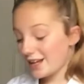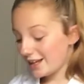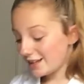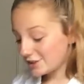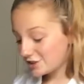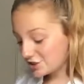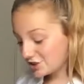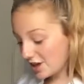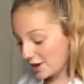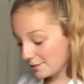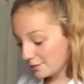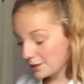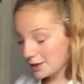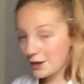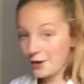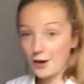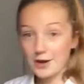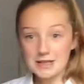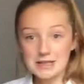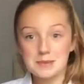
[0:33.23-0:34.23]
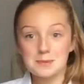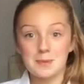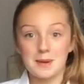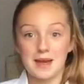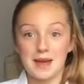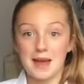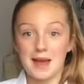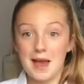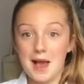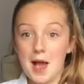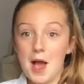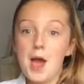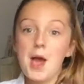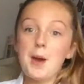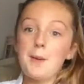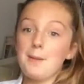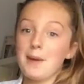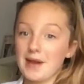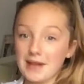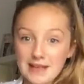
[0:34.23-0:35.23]
It's generally going to be
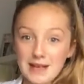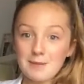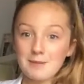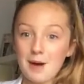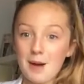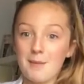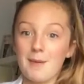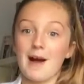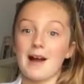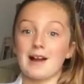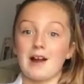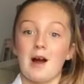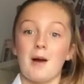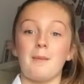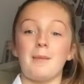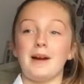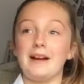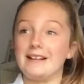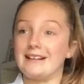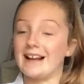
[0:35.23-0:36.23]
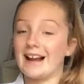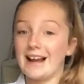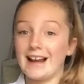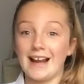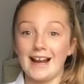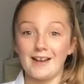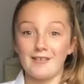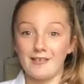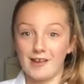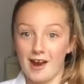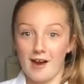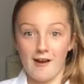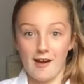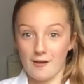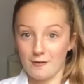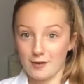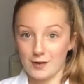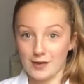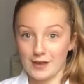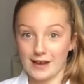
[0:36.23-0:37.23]
picking my bag up and clearing out
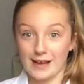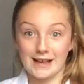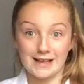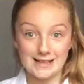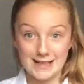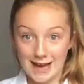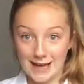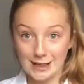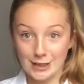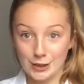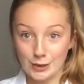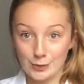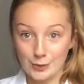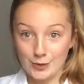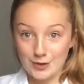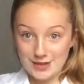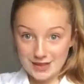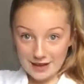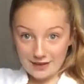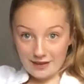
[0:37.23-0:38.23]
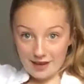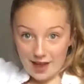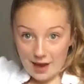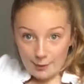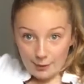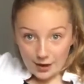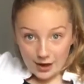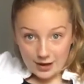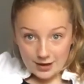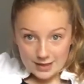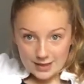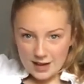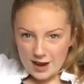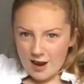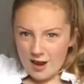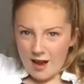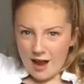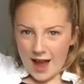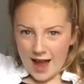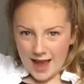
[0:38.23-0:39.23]
everything and telling you what's in there because
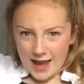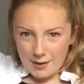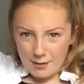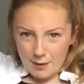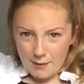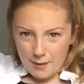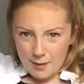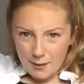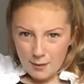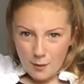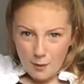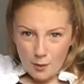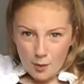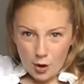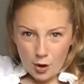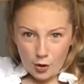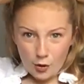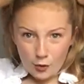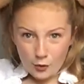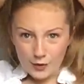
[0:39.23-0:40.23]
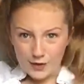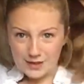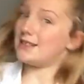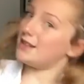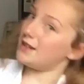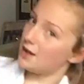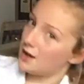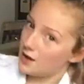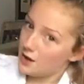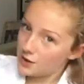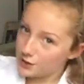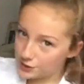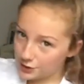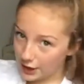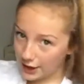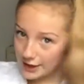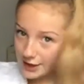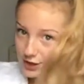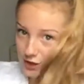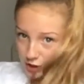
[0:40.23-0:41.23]
I hate when people put all these
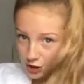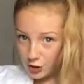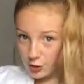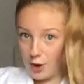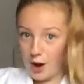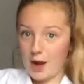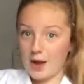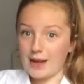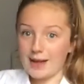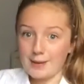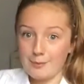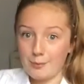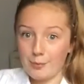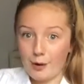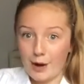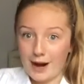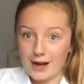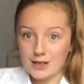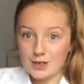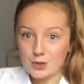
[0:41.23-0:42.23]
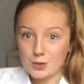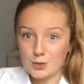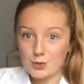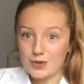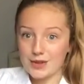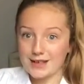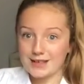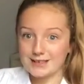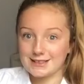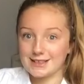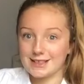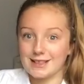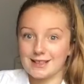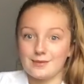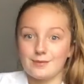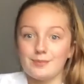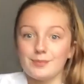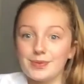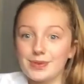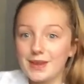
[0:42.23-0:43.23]
like cute impractical things
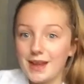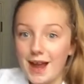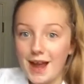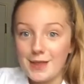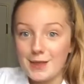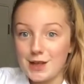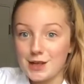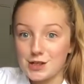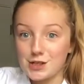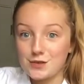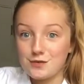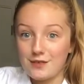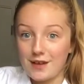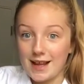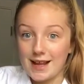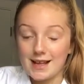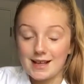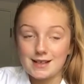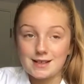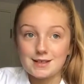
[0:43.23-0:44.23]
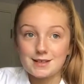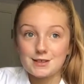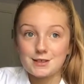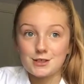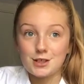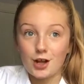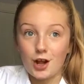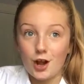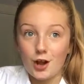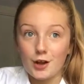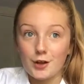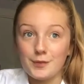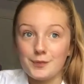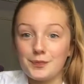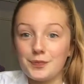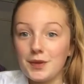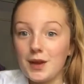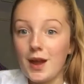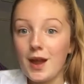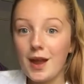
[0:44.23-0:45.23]
in and they're just fake. So
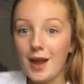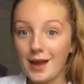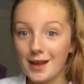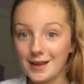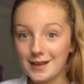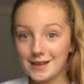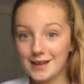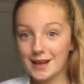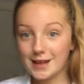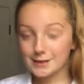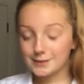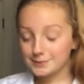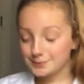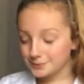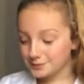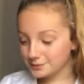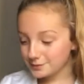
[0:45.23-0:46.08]
yeah